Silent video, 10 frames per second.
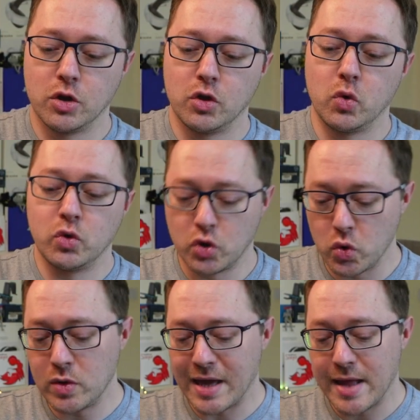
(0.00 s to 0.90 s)
You
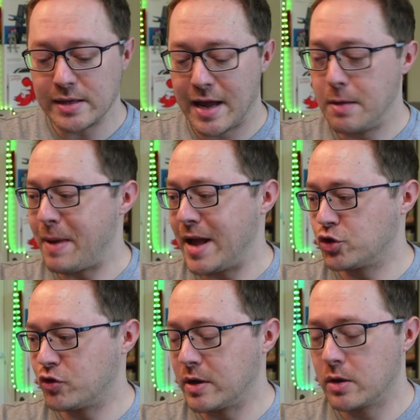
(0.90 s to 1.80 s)
do get a
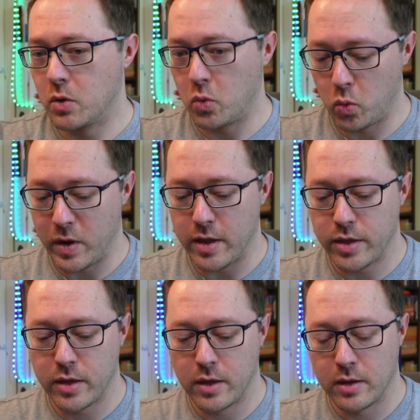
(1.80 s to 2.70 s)
battery
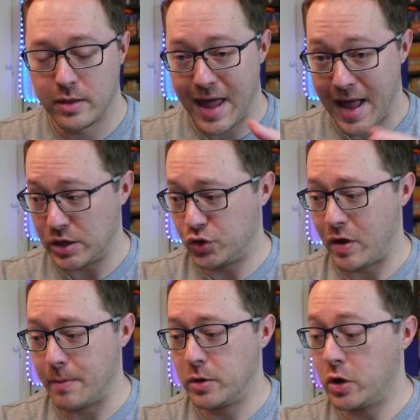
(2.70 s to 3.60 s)
with the head
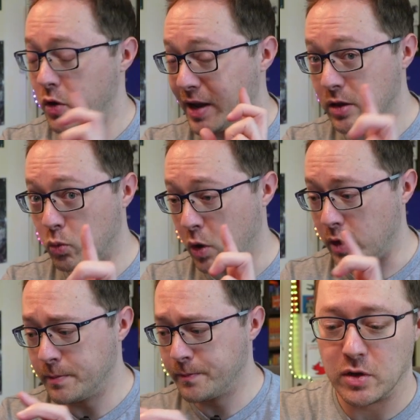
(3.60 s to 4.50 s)
strap. You only get the one.